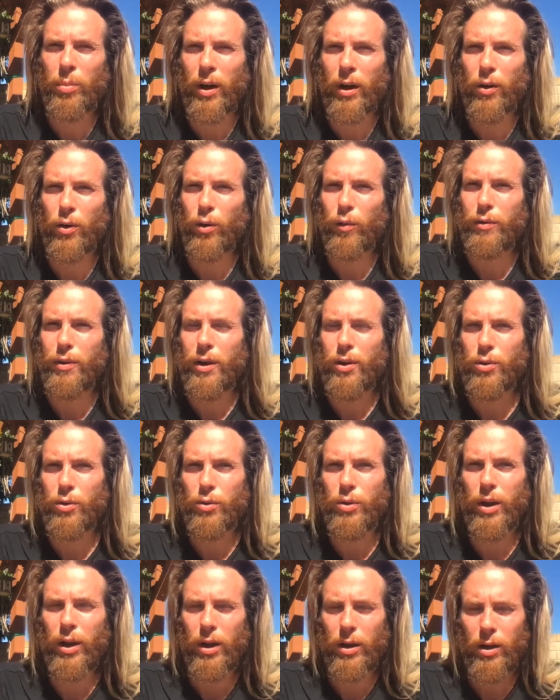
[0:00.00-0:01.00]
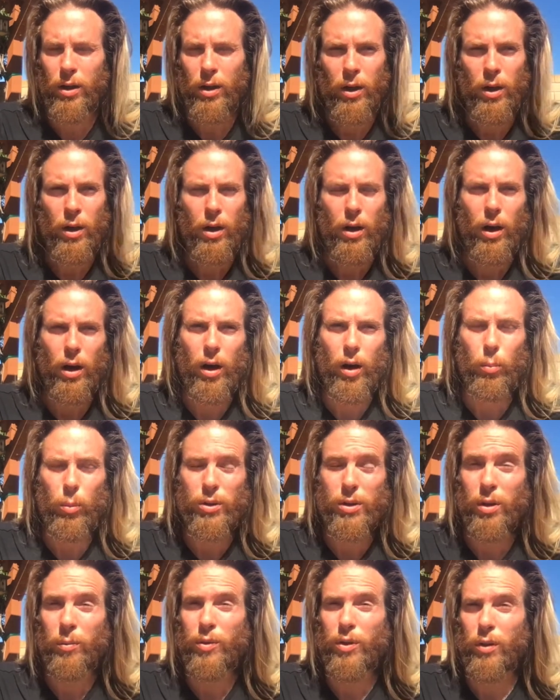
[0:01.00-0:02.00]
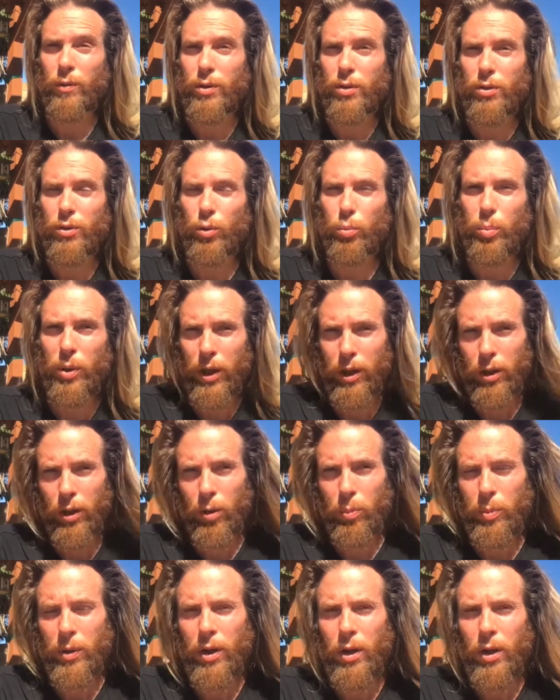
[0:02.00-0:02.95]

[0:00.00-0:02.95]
I don't know if they do yet, but some services do pickup.